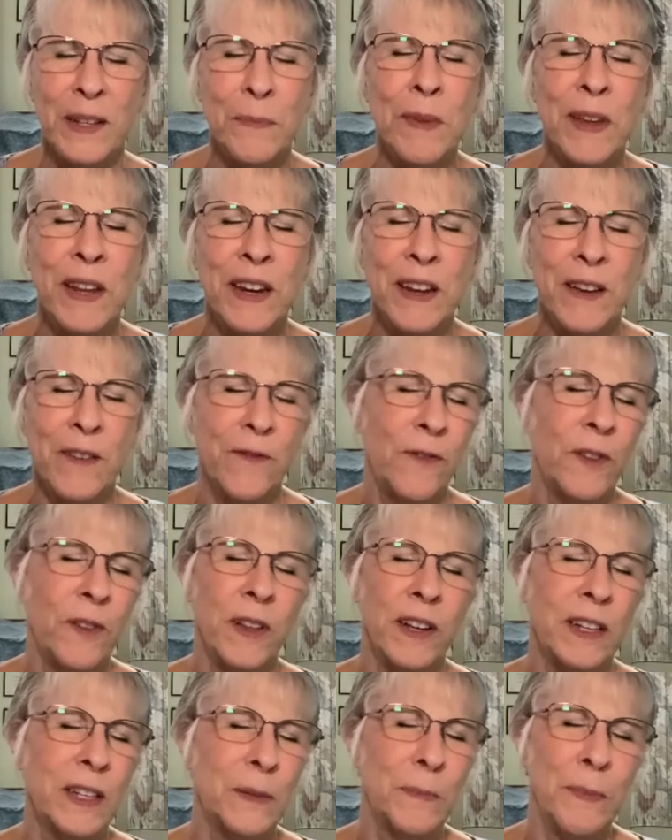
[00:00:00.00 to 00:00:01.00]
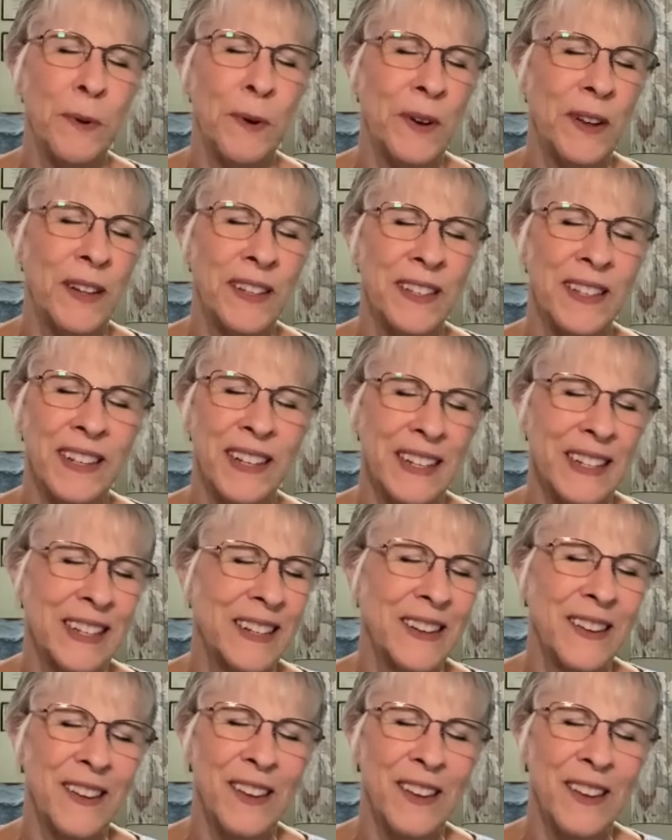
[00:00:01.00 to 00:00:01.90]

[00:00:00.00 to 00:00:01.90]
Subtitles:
meaningful experiences,